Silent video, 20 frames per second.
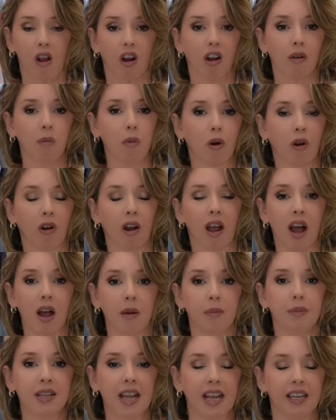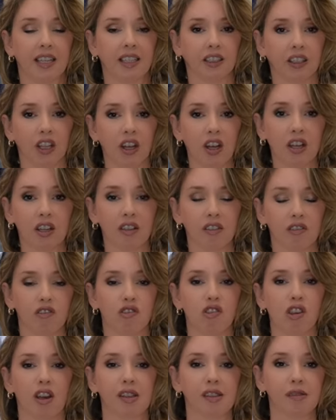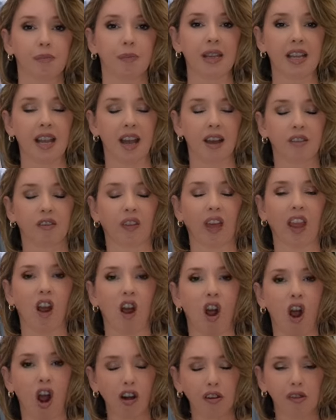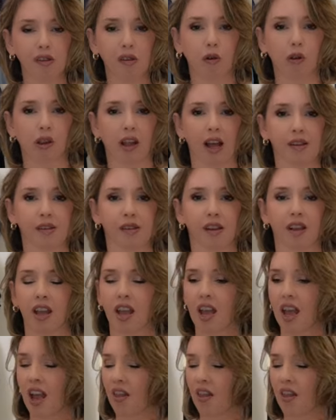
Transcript: are a more updated look just because they are so classic.